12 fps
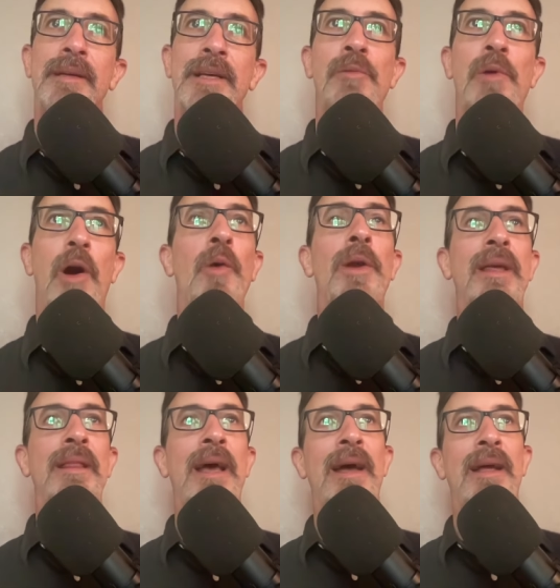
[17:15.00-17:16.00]
you
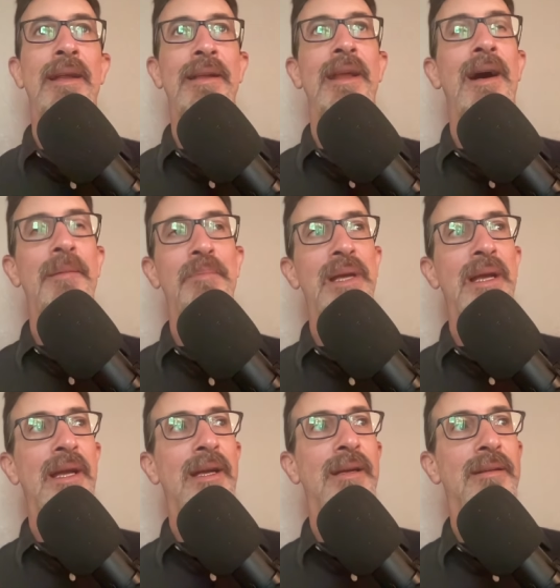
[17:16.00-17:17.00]
owning that and not
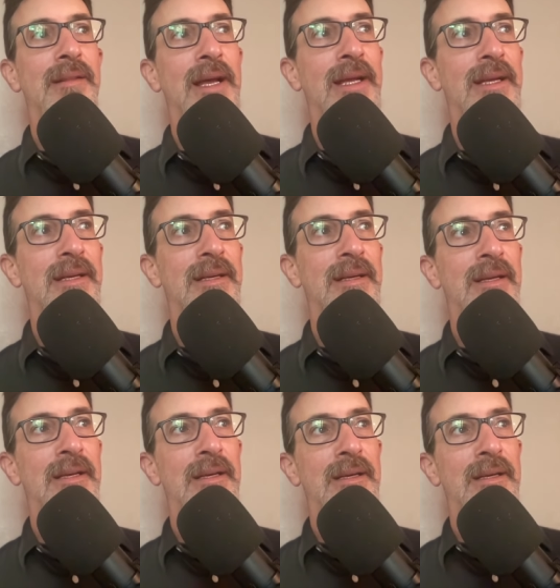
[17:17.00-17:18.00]
being like
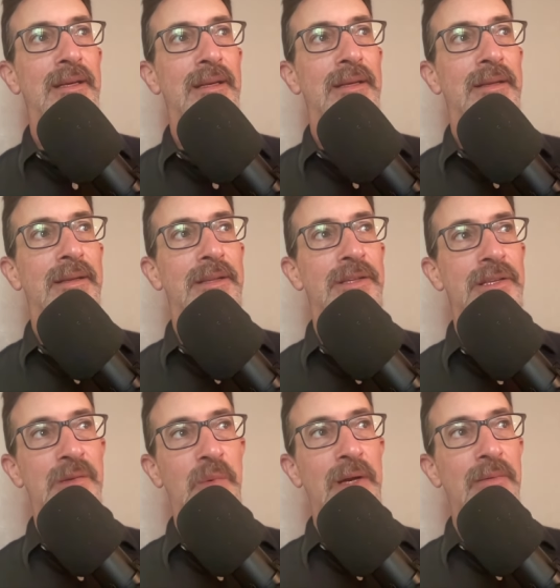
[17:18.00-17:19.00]

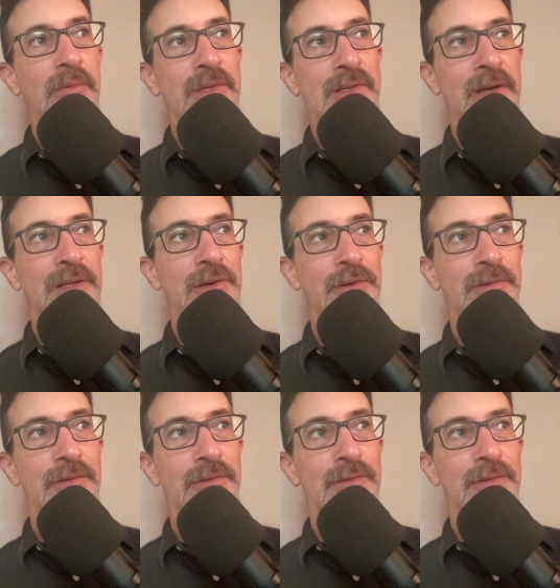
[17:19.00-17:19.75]
just what was on your